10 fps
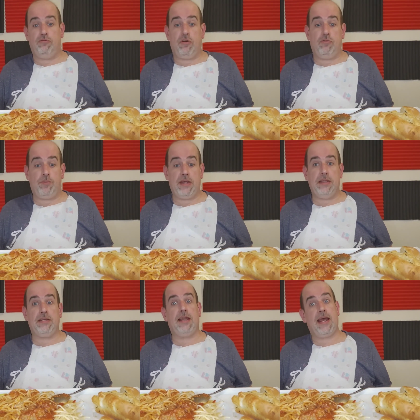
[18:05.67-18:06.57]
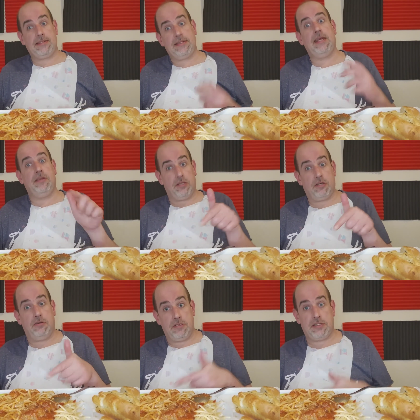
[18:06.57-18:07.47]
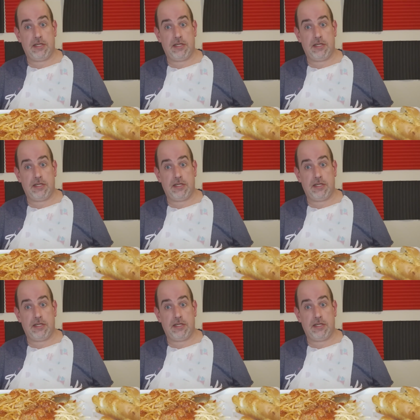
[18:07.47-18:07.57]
will be the last in the current